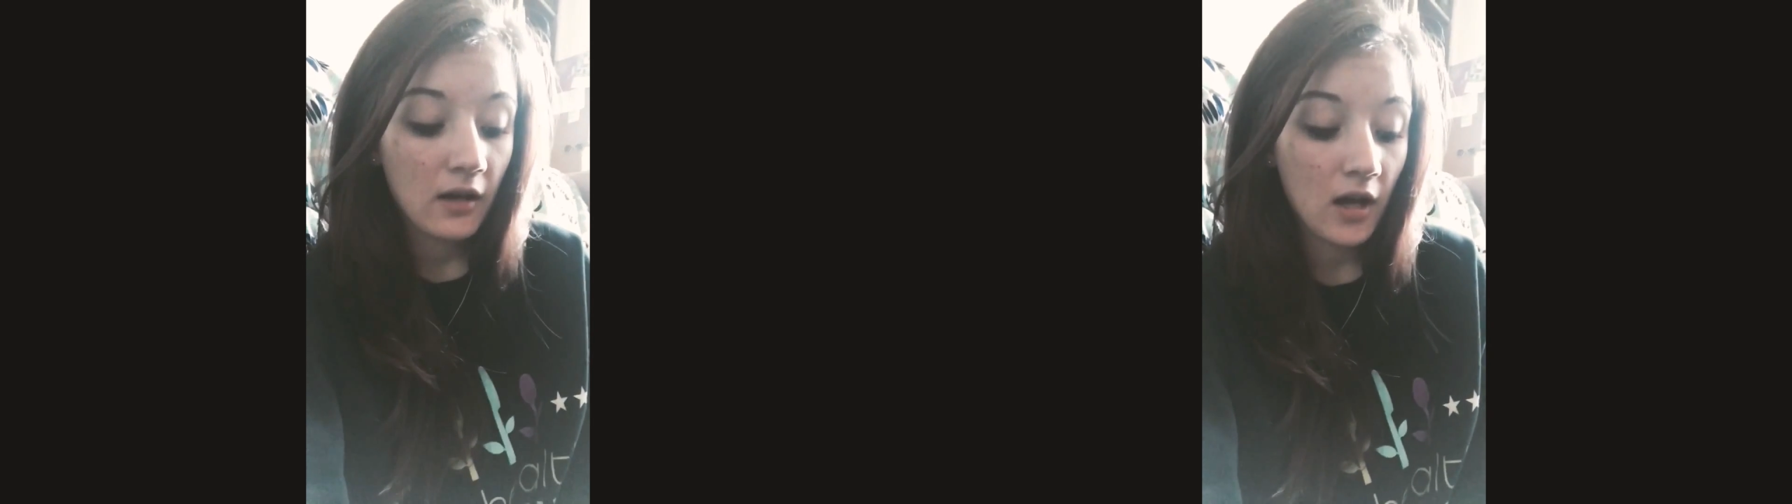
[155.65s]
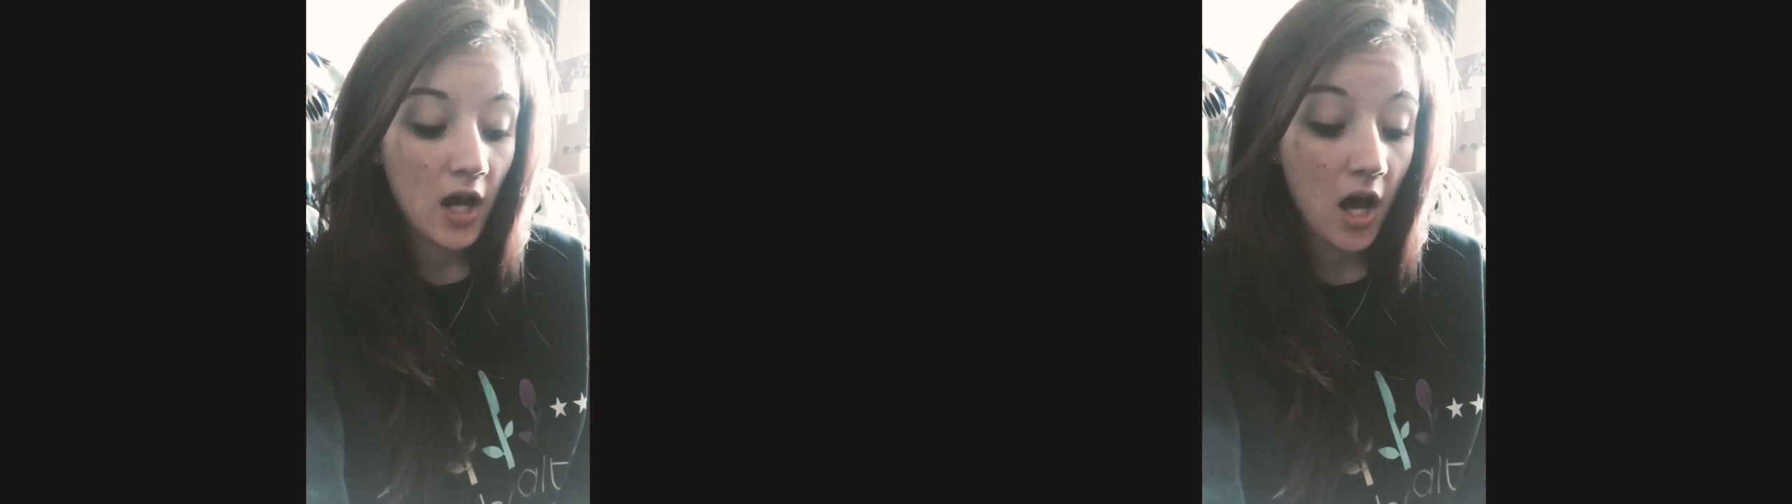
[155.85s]

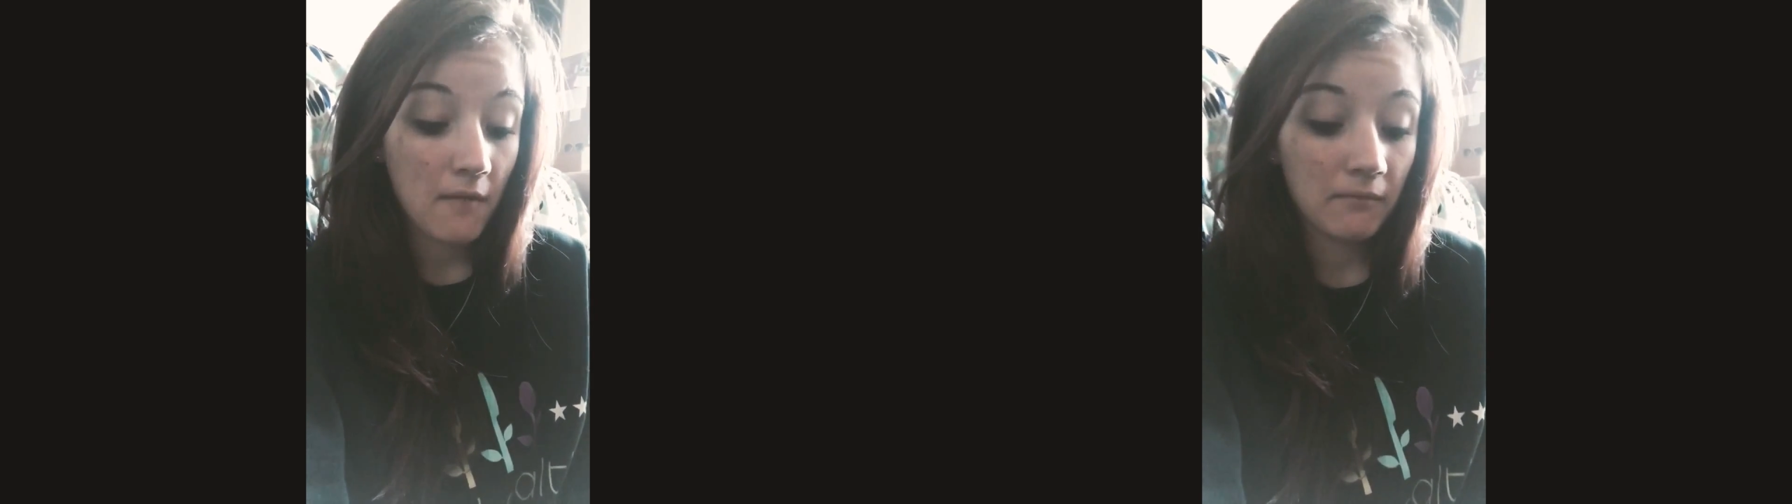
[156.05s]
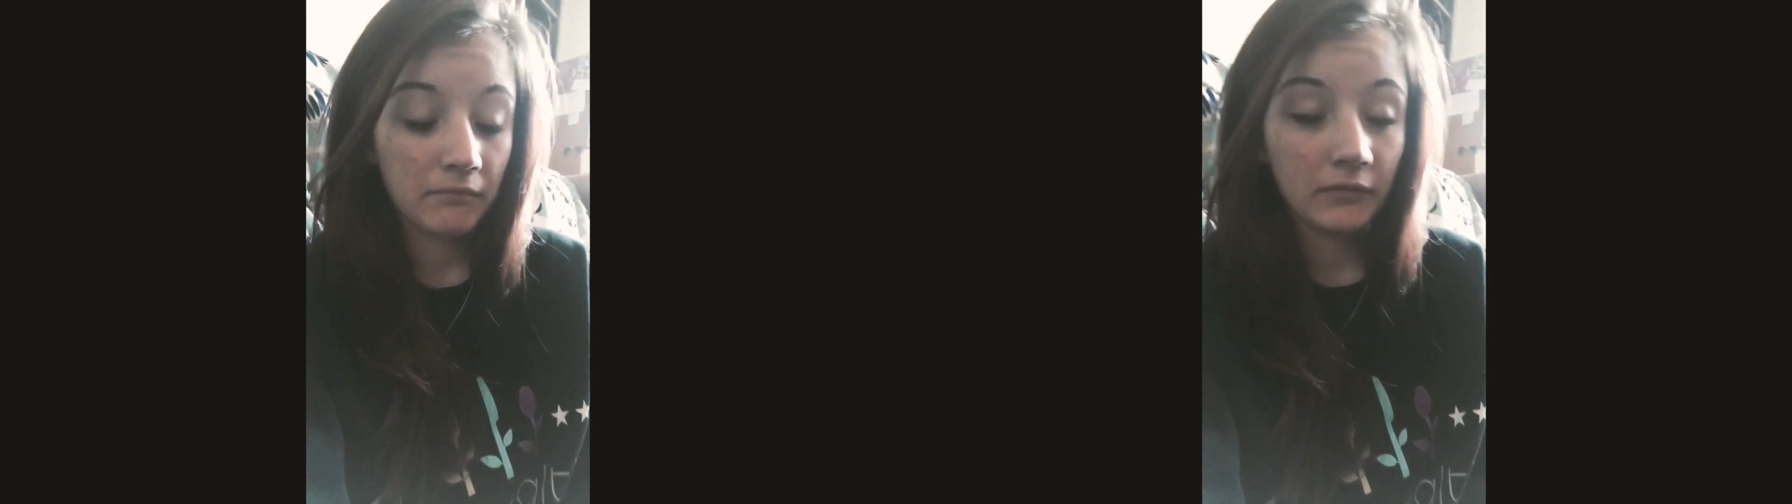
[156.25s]

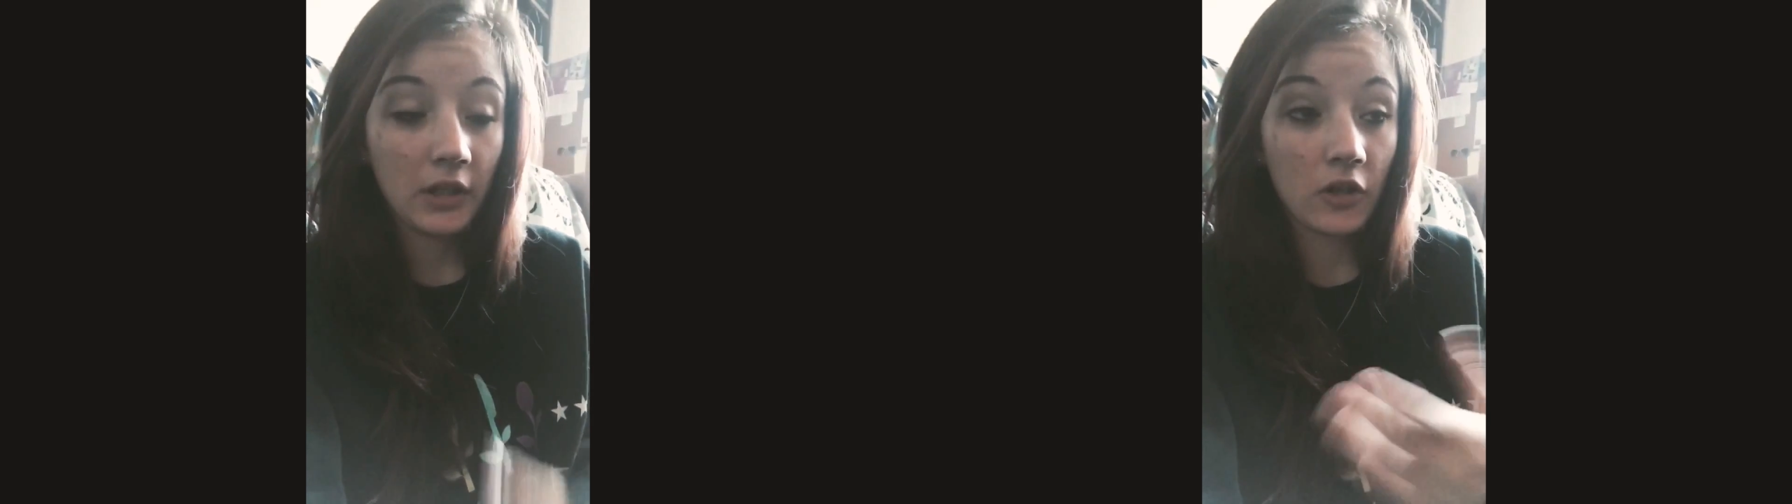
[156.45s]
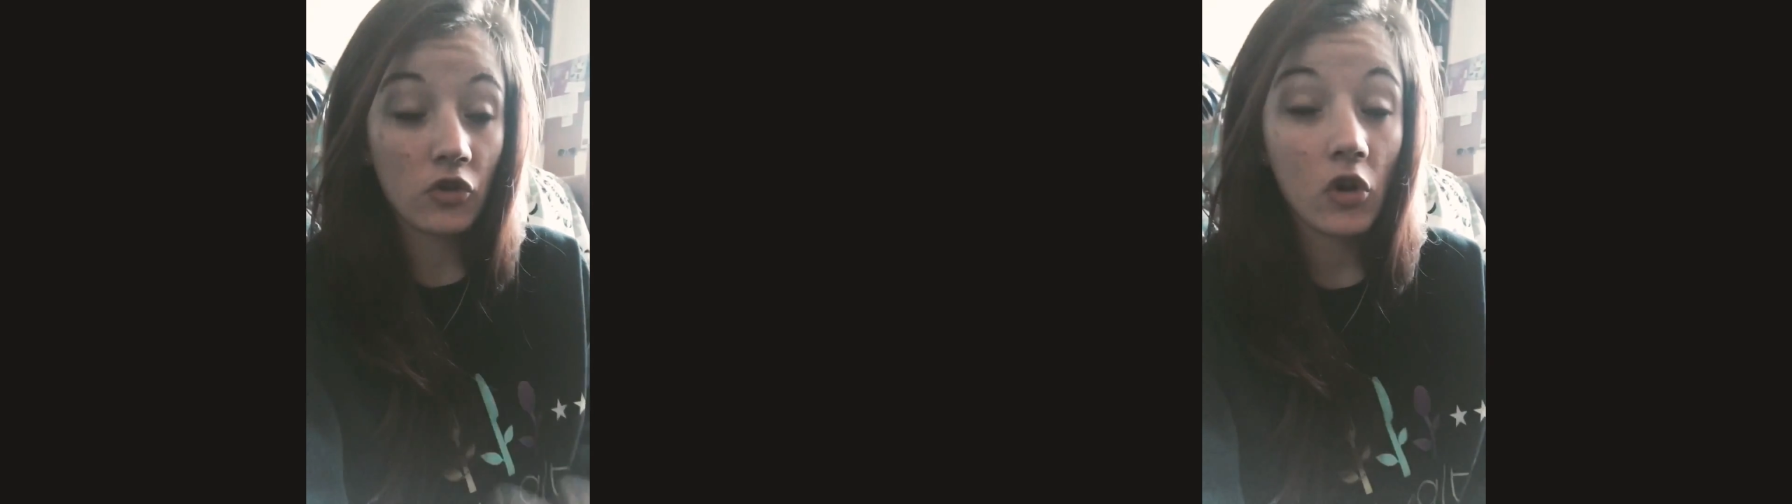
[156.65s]

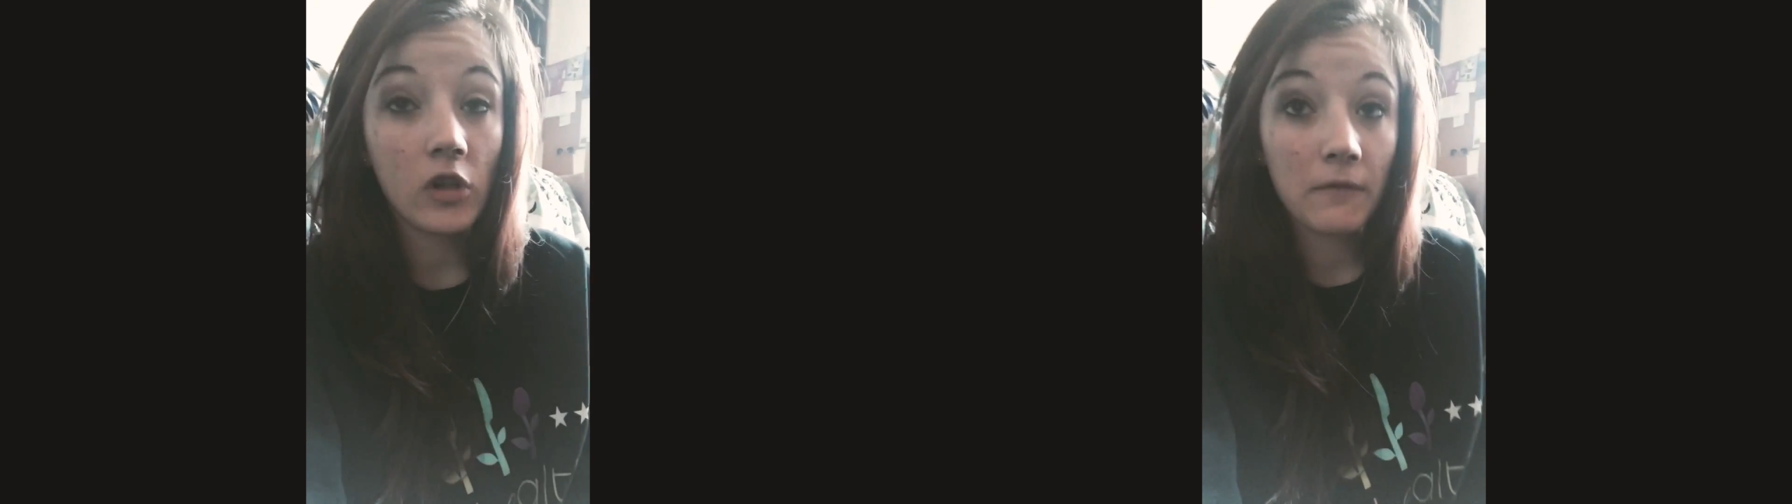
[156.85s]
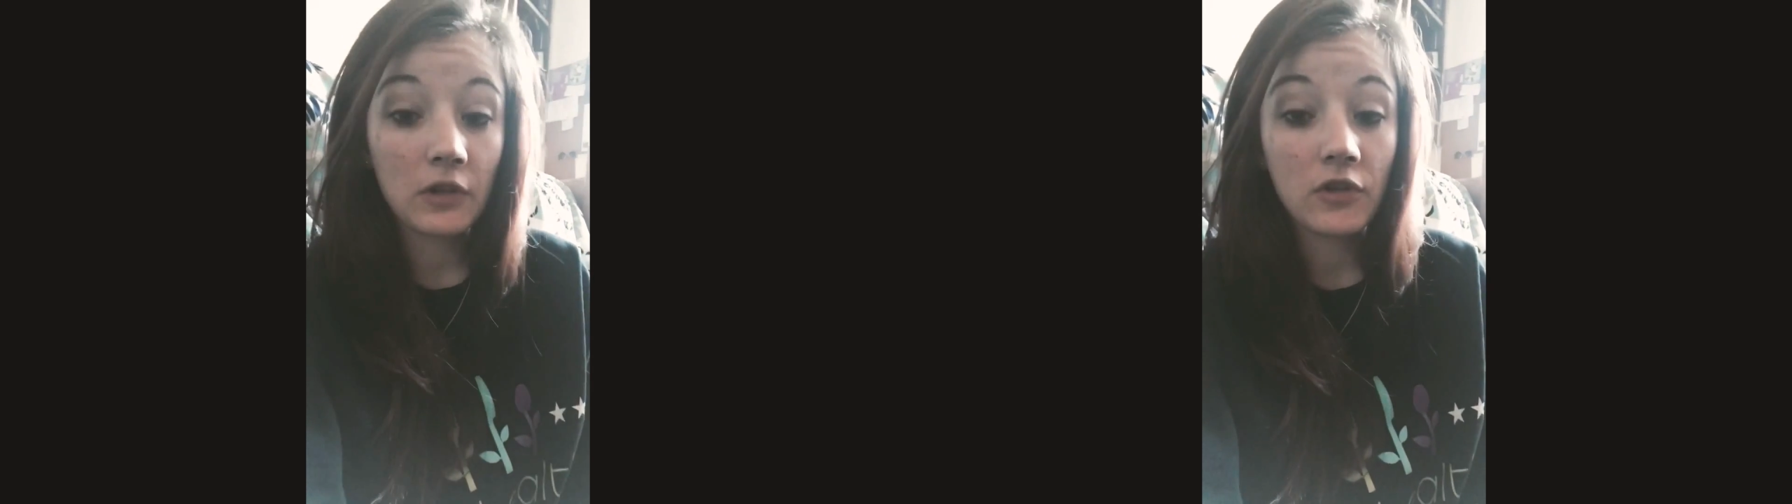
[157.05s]
and
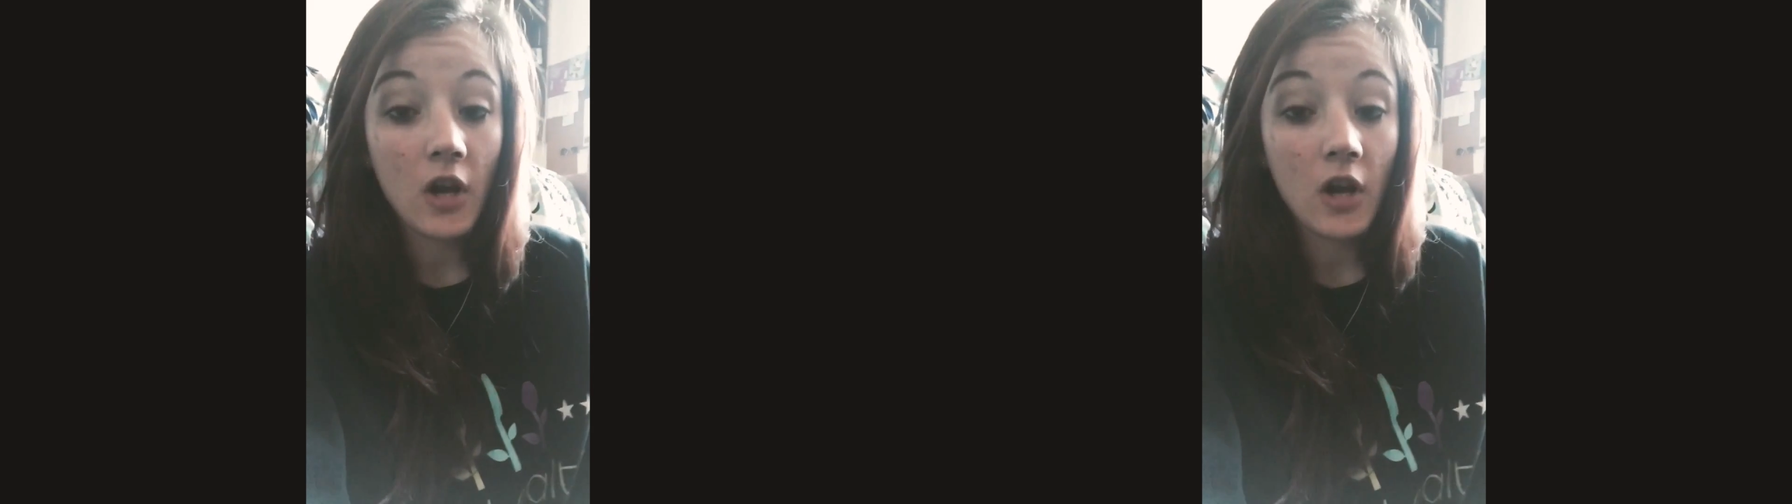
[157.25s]
control over your